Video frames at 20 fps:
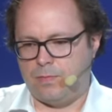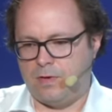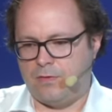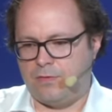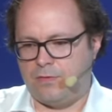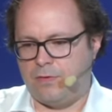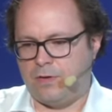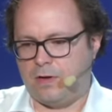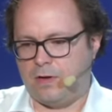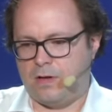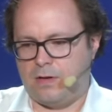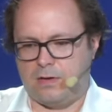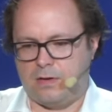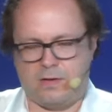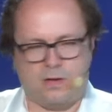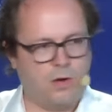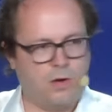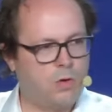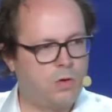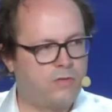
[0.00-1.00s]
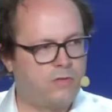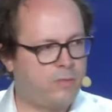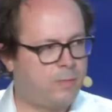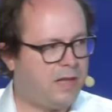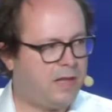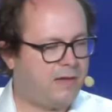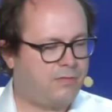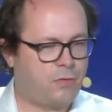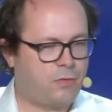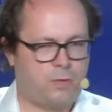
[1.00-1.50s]
If the goal of a
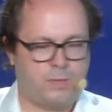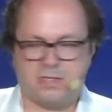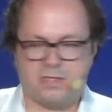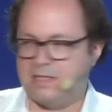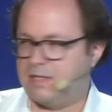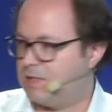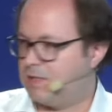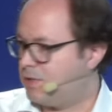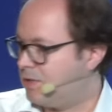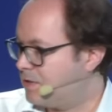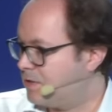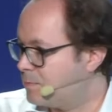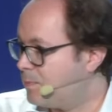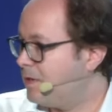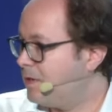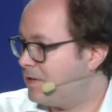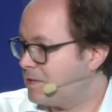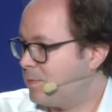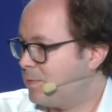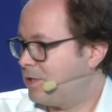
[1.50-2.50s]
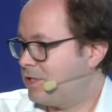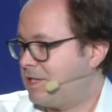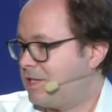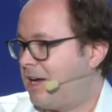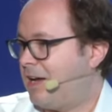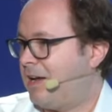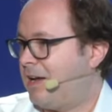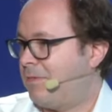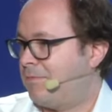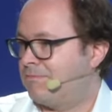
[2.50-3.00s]
platform is to get you to spend as much
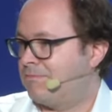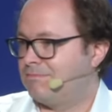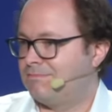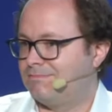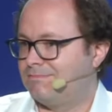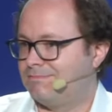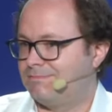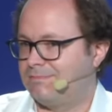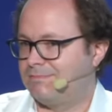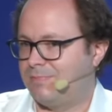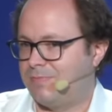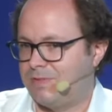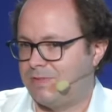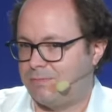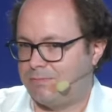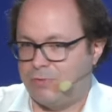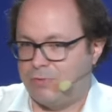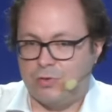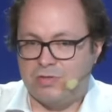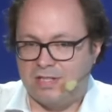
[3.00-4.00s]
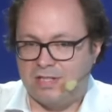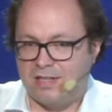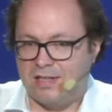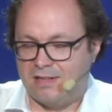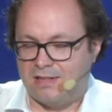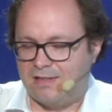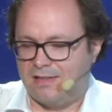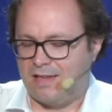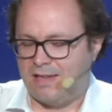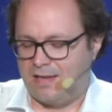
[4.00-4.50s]
time using
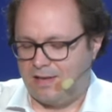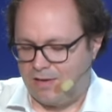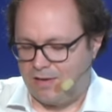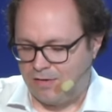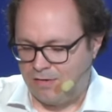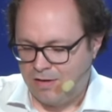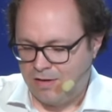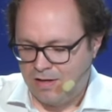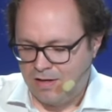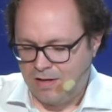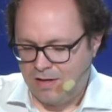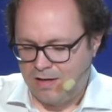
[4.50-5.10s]
it, you know.